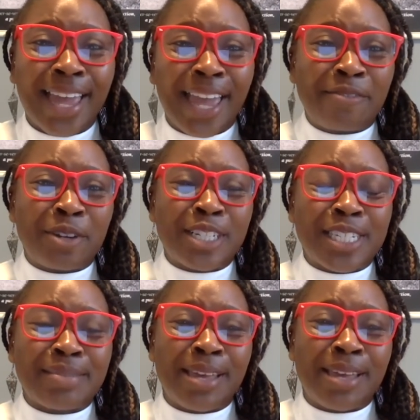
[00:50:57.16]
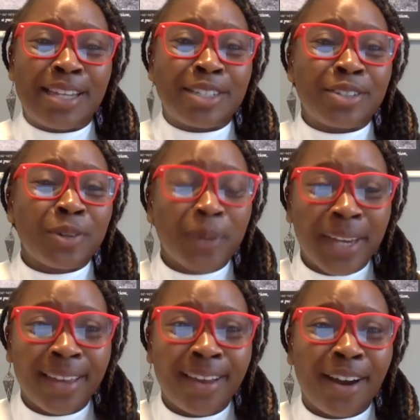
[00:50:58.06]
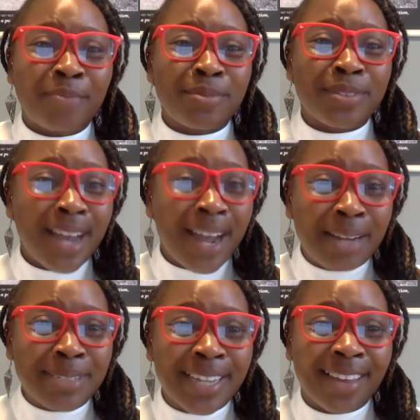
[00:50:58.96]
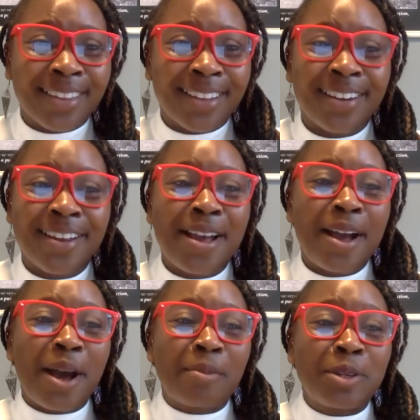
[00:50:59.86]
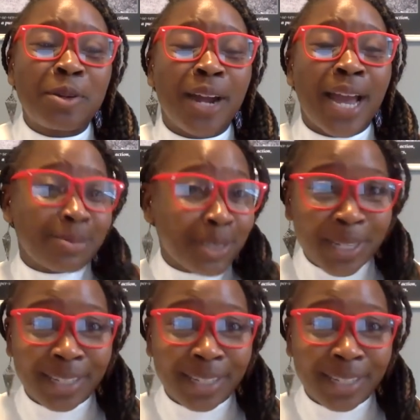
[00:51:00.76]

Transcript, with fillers: and for just enjoying our time together. Um, you are absolutely